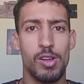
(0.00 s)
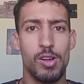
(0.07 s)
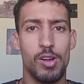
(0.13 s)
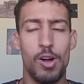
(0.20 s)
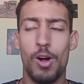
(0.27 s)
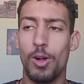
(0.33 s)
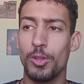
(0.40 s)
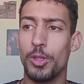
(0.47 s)

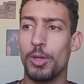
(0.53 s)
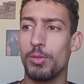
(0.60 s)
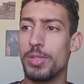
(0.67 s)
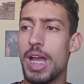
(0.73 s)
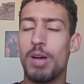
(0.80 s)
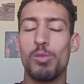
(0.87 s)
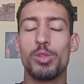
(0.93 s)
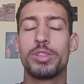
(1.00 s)
Although
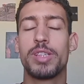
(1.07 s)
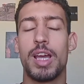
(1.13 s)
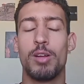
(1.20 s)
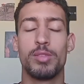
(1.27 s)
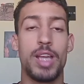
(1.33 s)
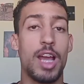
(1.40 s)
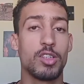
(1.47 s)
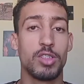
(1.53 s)
that would count
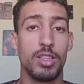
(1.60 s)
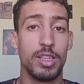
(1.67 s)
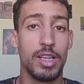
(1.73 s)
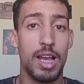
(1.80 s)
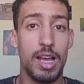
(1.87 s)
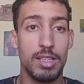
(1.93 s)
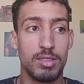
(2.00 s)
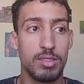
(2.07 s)
actually
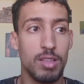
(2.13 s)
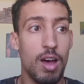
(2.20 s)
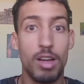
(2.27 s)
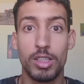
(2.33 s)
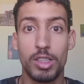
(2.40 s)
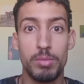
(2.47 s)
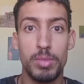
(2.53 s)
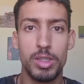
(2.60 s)
as
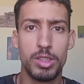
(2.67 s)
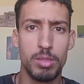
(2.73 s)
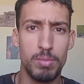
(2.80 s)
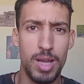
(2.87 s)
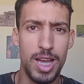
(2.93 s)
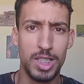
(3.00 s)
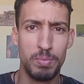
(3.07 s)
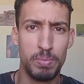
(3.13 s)
argumentum
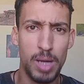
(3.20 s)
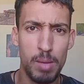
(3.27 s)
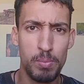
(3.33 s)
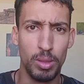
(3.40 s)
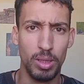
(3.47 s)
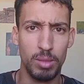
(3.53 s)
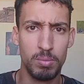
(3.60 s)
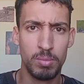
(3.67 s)
ad
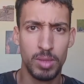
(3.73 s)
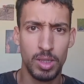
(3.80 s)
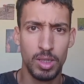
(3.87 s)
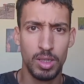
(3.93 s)
populum,